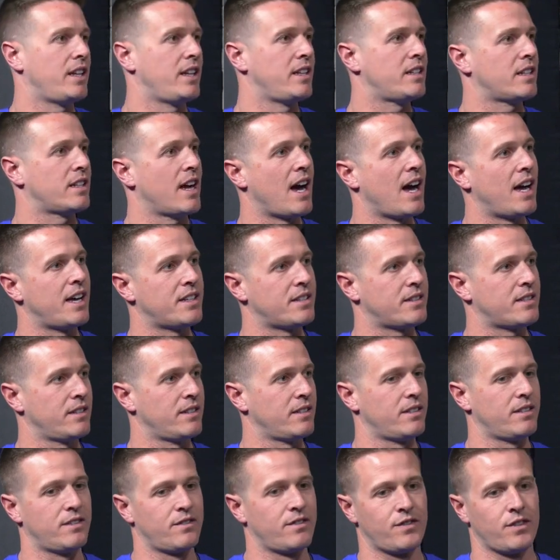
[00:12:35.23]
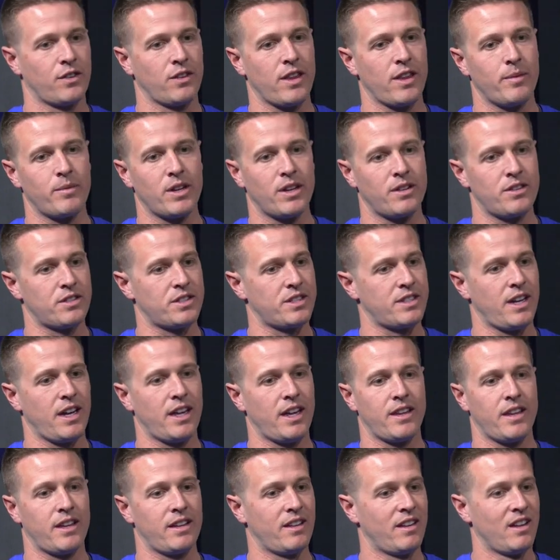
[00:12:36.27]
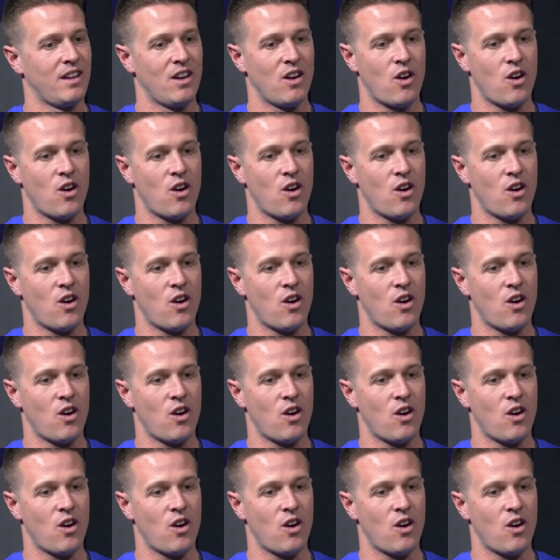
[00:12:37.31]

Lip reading: these guys for them to understand that